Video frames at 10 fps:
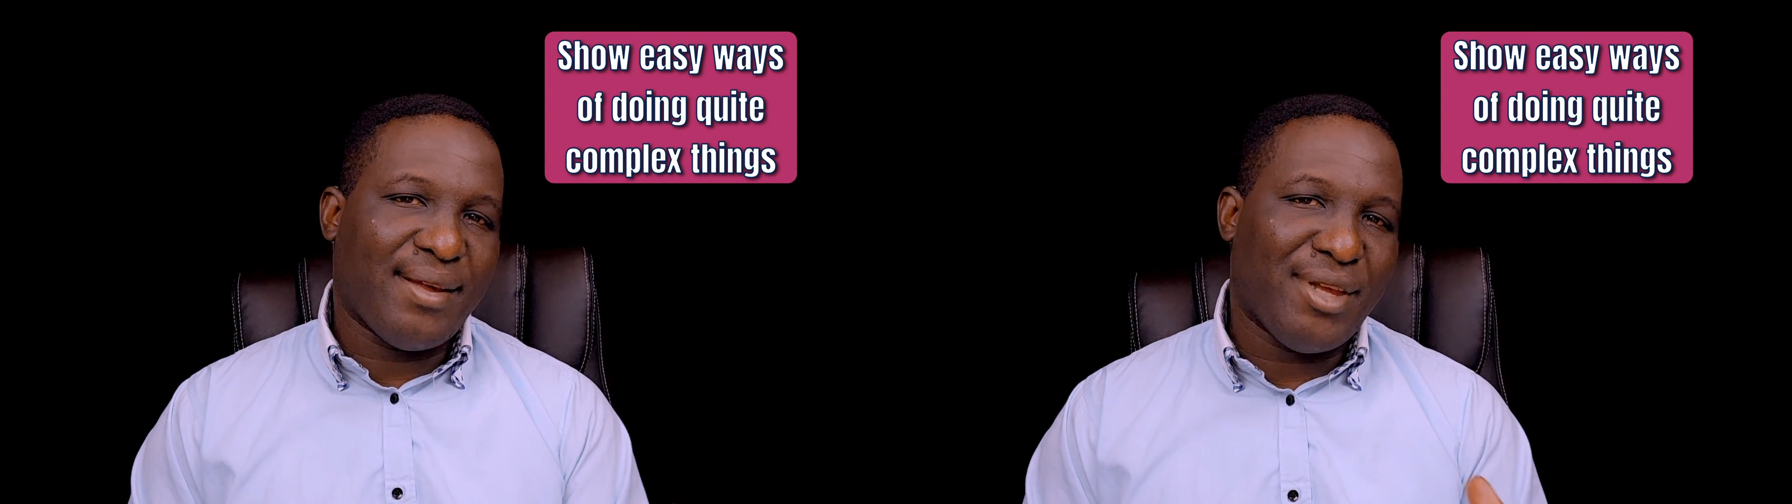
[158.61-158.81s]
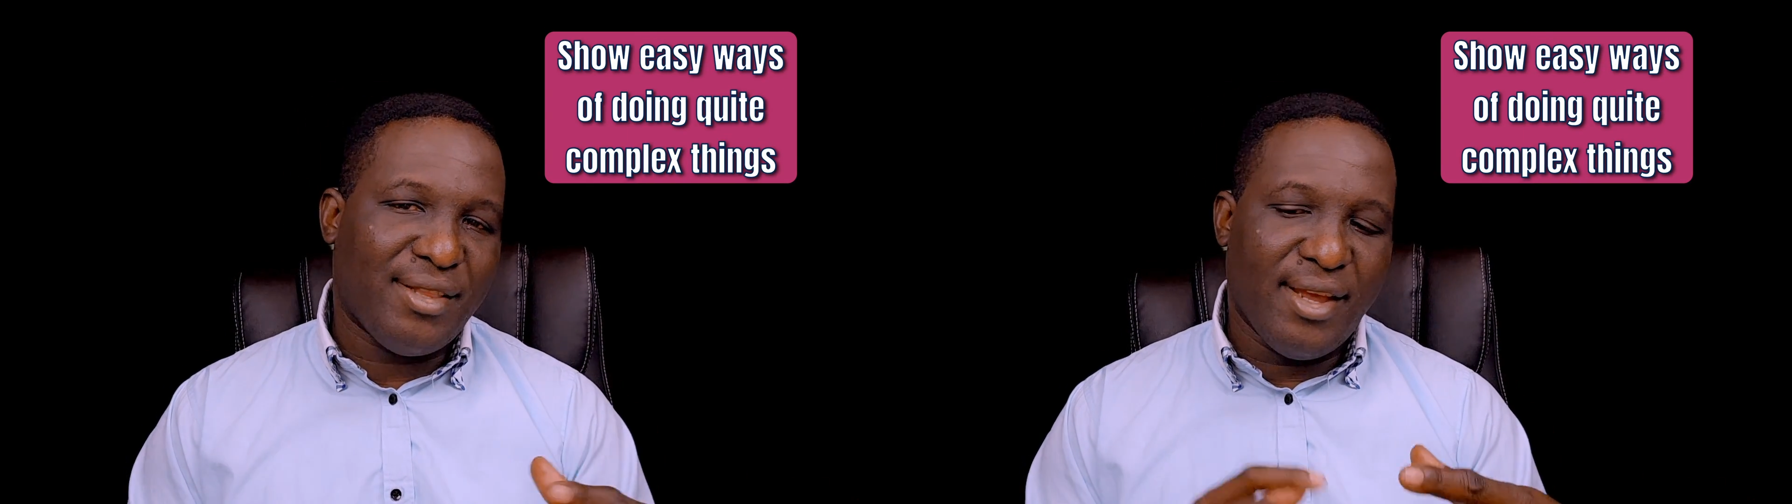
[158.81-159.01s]

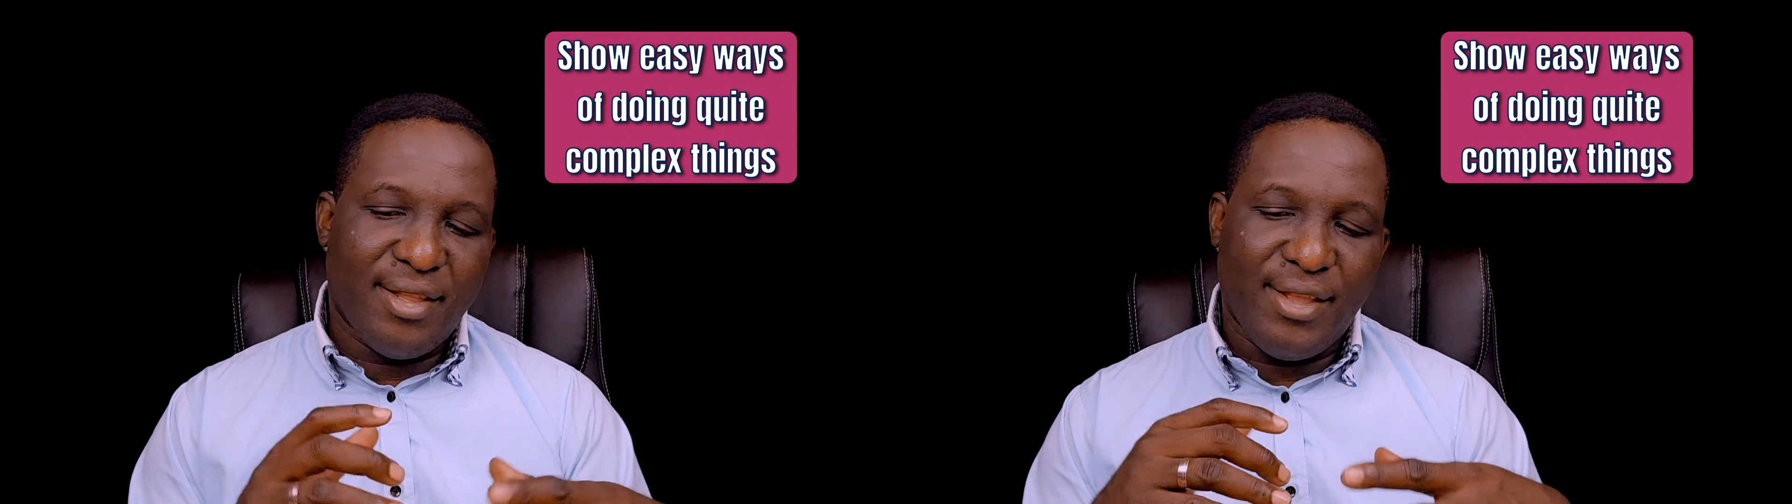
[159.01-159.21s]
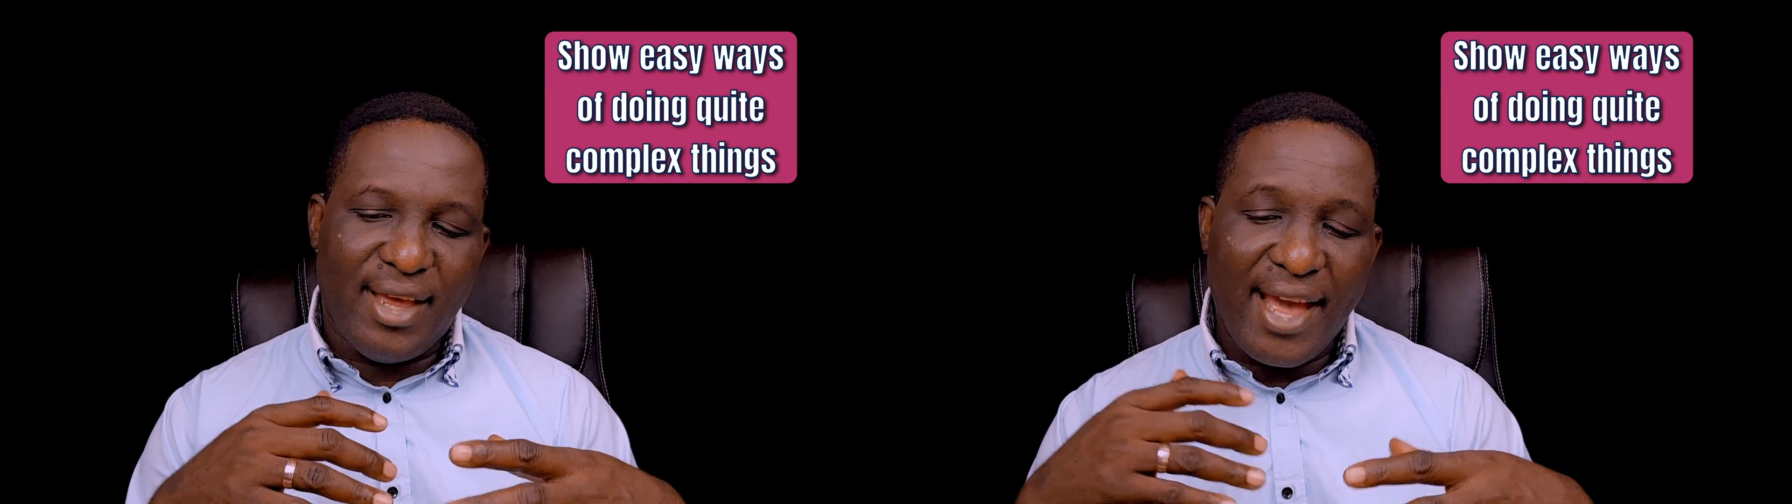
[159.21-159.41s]
I mean,
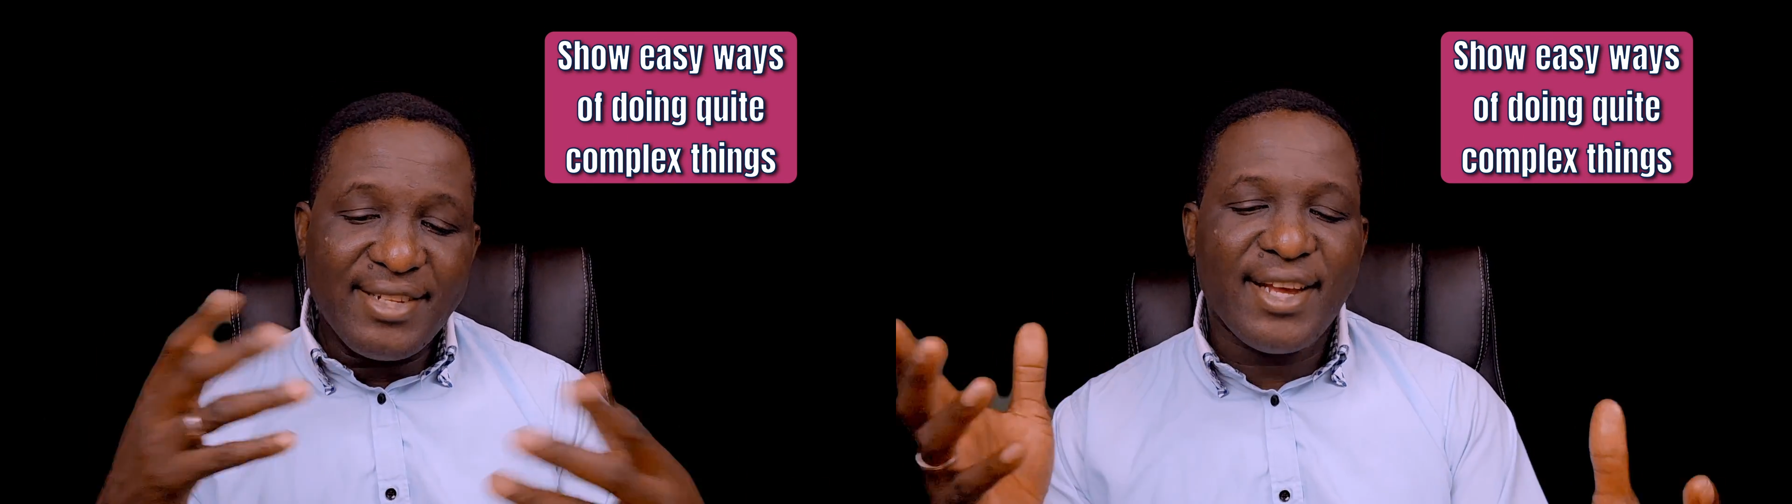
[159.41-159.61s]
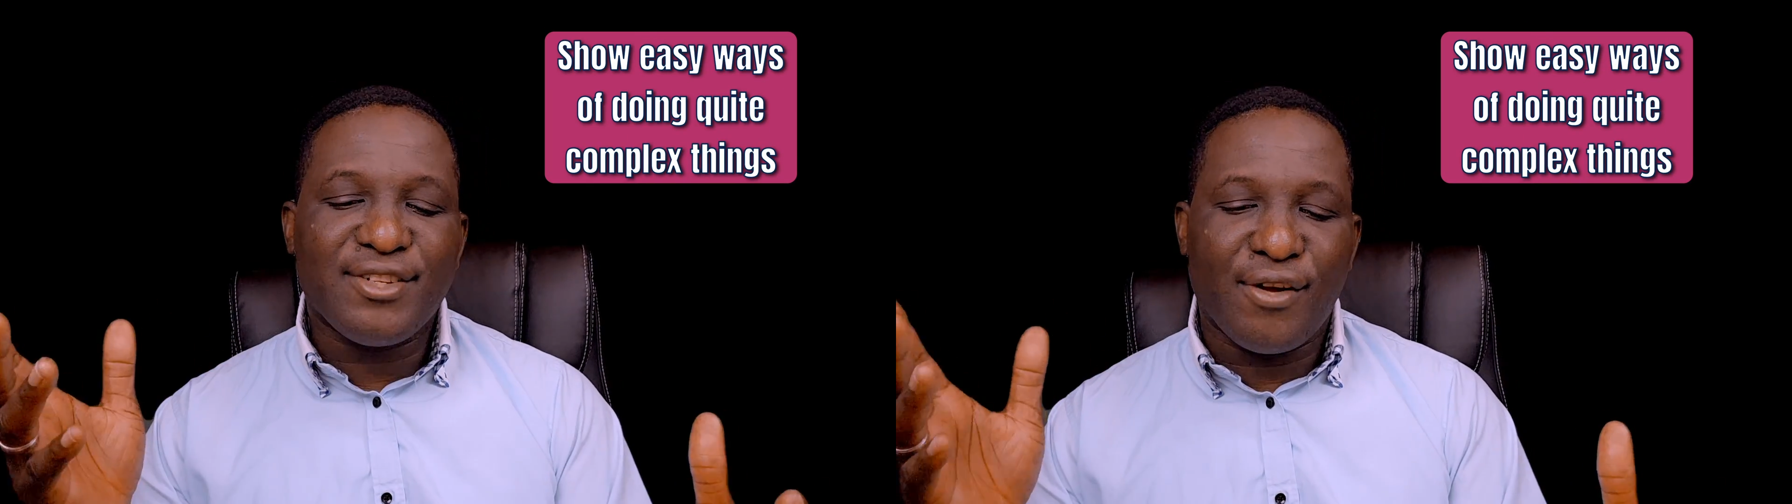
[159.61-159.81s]
the
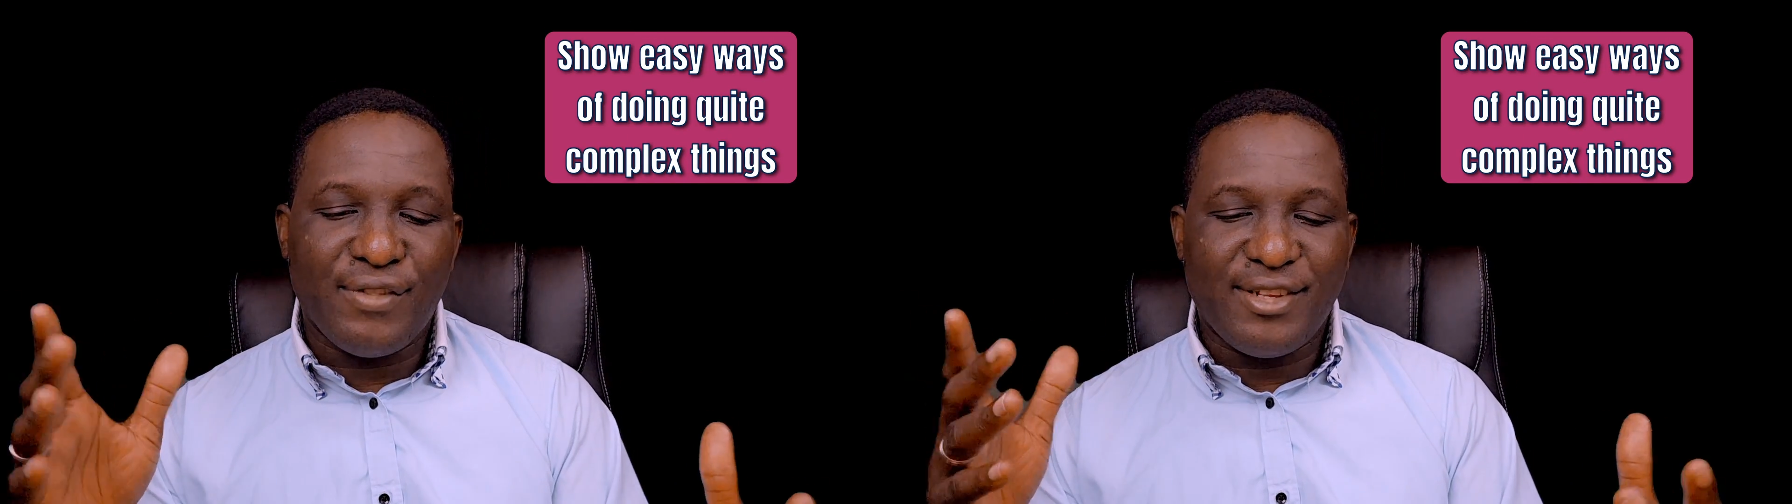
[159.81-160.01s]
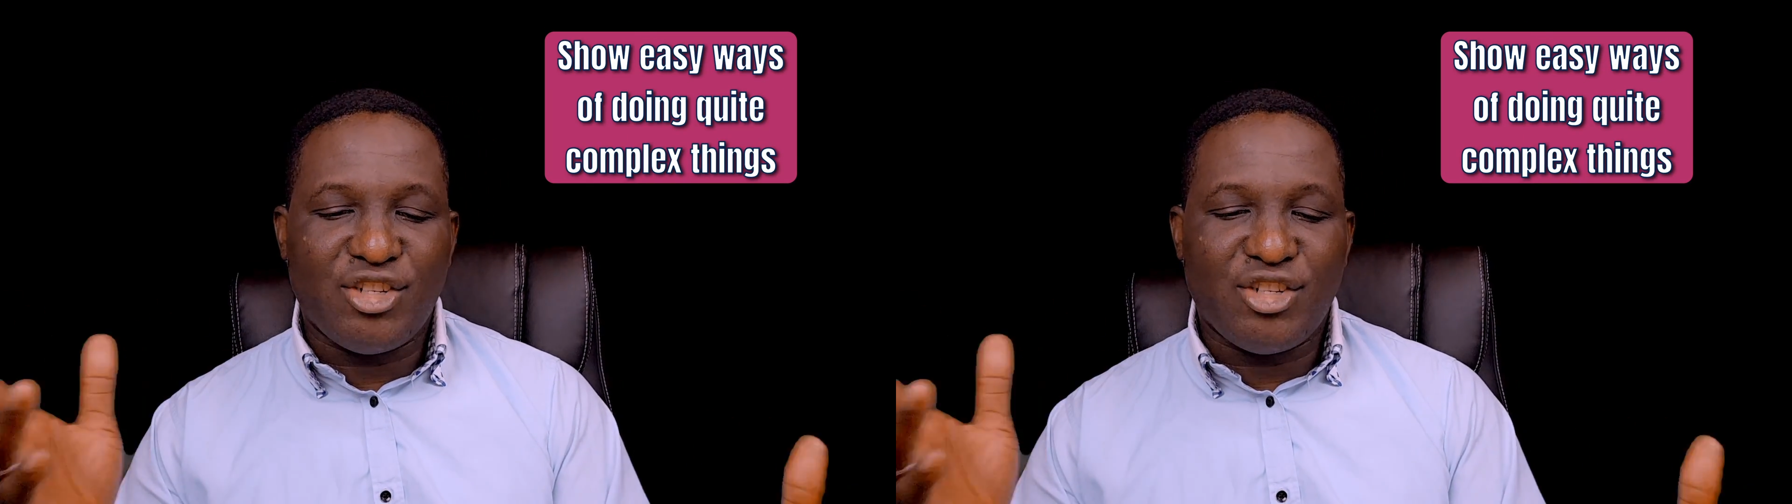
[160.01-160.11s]
essence of this